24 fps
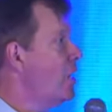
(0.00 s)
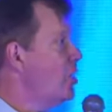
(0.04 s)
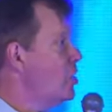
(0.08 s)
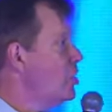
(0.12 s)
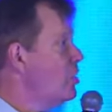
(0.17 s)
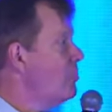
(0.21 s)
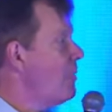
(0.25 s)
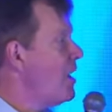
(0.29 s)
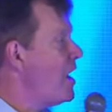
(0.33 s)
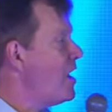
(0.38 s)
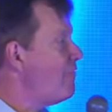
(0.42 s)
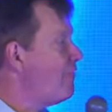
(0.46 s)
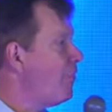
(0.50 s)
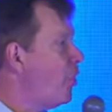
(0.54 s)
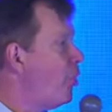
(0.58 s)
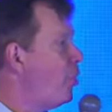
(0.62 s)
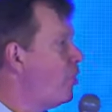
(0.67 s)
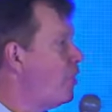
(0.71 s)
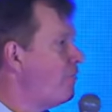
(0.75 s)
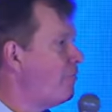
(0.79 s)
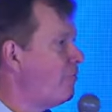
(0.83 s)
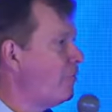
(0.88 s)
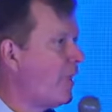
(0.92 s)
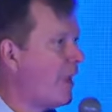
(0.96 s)
You may have
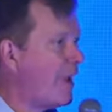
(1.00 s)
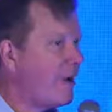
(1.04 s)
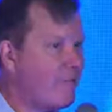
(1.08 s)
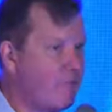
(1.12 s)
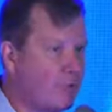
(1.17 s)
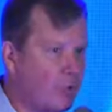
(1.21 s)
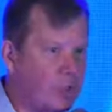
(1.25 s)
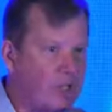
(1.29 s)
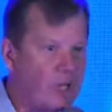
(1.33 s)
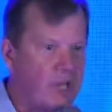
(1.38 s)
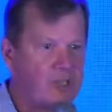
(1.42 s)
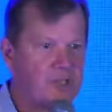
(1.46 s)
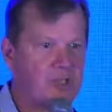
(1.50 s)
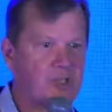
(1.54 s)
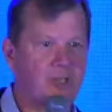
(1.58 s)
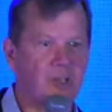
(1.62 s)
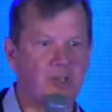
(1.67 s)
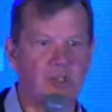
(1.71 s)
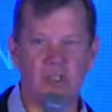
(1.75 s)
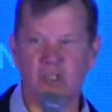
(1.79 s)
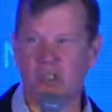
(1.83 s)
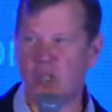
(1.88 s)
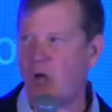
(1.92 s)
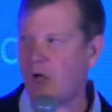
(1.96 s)
heard of Lech Walesa
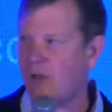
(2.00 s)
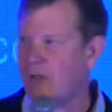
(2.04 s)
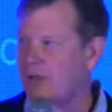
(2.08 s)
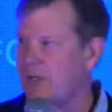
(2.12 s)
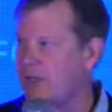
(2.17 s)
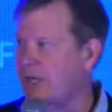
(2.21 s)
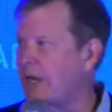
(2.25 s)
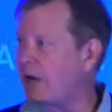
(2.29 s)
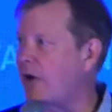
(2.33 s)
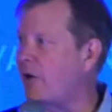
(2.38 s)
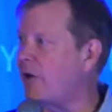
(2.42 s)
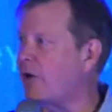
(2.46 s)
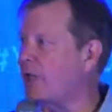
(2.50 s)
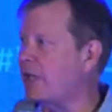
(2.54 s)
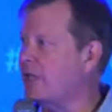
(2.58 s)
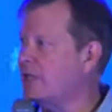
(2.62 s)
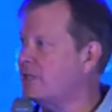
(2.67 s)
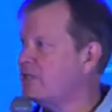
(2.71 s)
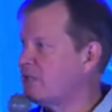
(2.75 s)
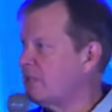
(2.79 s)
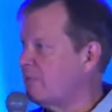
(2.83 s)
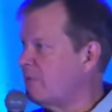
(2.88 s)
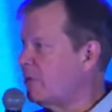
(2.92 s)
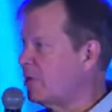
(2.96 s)
and Solidarity
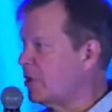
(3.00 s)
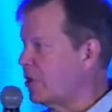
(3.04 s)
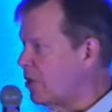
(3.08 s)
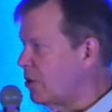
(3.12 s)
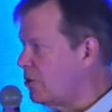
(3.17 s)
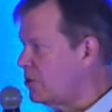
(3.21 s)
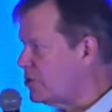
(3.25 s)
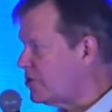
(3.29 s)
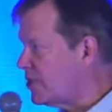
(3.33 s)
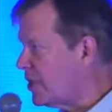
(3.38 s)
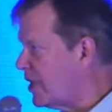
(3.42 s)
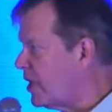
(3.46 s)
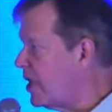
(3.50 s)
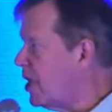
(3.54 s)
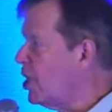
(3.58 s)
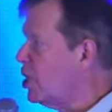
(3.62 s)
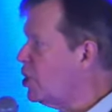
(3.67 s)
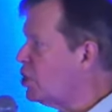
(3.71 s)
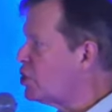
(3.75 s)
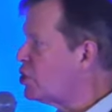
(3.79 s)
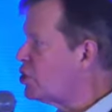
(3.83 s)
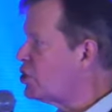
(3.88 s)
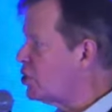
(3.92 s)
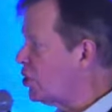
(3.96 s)
and some of those that
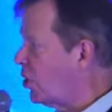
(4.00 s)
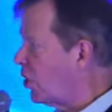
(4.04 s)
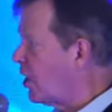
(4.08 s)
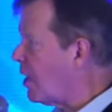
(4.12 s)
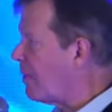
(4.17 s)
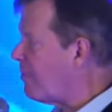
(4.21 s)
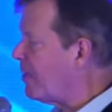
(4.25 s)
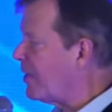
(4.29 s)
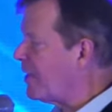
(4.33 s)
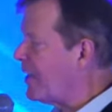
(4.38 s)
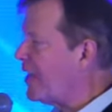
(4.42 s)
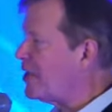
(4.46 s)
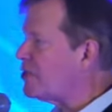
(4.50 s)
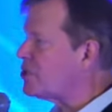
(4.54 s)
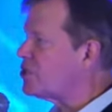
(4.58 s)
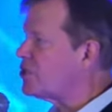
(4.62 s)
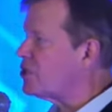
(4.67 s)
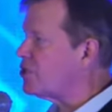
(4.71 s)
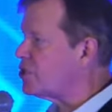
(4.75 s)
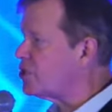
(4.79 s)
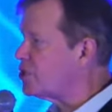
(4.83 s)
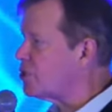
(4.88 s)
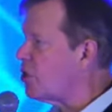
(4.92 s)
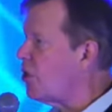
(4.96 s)
stood up
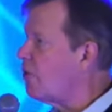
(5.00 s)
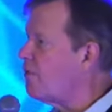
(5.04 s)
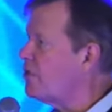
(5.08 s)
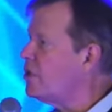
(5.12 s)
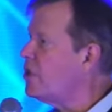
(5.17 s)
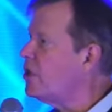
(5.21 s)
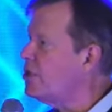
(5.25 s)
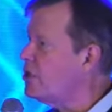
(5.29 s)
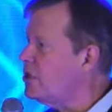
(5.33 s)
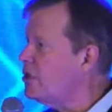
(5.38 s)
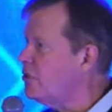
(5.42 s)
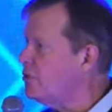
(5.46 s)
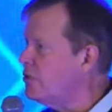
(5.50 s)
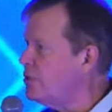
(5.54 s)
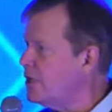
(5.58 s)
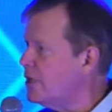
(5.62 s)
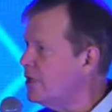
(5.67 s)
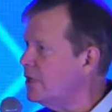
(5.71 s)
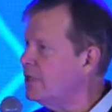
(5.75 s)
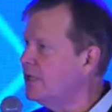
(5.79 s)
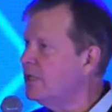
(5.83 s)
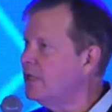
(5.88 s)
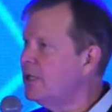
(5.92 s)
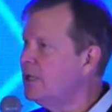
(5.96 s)
against the Soviet
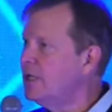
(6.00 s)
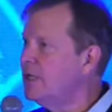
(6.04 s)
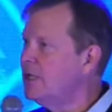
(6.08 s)
Union.